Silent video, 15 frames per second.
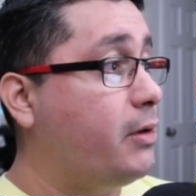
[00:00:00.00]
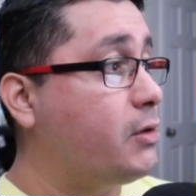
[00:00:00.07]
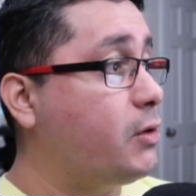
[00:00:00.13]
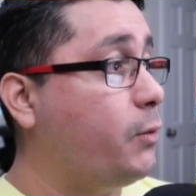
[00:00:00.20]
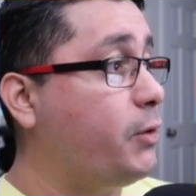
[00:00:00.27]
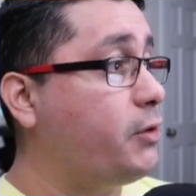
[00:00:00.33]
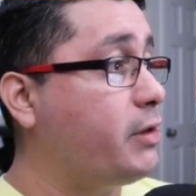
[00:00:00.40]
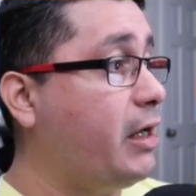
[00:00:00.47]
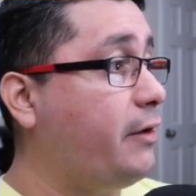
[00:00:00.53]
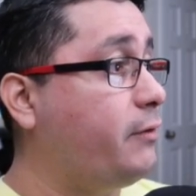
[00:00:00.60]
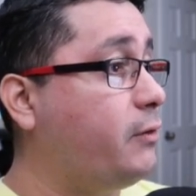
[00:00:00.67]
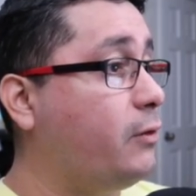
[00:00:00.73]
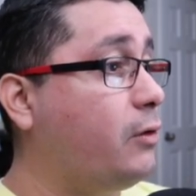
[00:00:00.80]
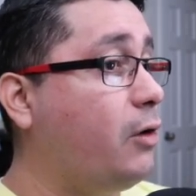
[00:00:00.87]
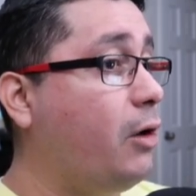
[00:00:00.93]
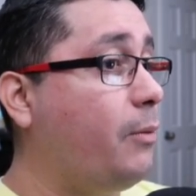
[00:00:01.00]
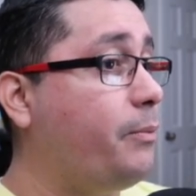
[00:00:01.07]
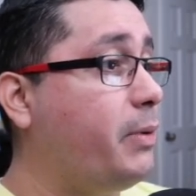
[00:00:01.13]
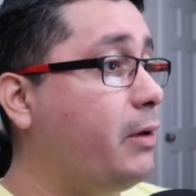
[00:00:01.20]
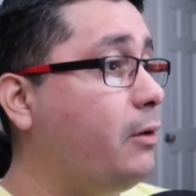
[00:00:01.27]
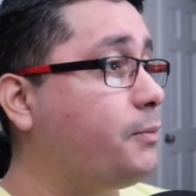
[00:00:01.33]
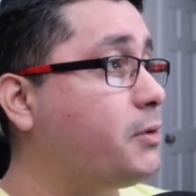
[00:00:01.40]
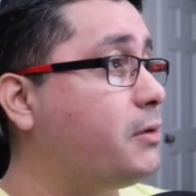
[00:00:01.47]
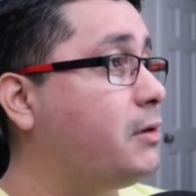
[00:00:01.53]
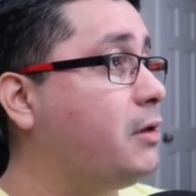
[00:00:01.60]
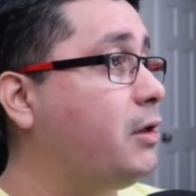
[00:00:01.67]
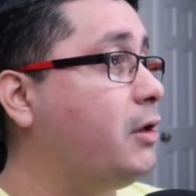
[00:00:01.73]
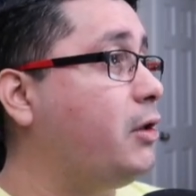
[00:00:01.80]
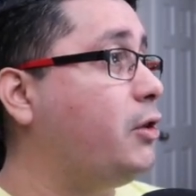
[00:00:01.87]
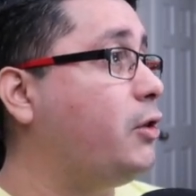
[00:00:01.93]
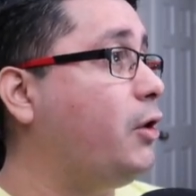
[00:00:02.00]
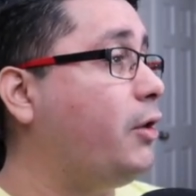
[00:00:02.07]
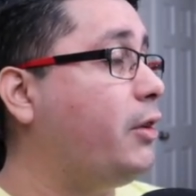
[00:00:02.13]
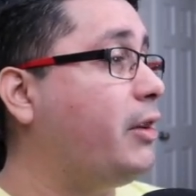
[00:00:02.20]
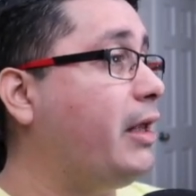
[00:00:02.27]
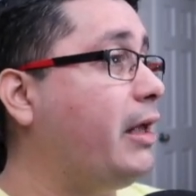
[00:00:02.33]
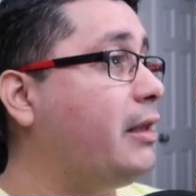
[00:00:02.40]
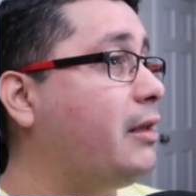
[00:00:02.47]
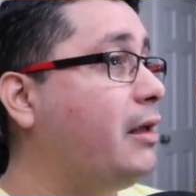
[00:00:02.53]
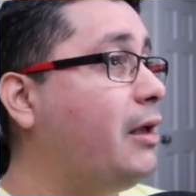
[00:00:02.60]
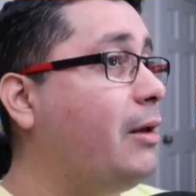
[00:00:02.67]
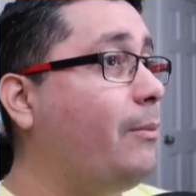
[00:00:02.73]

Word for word: So we just have to copy, oops, not that,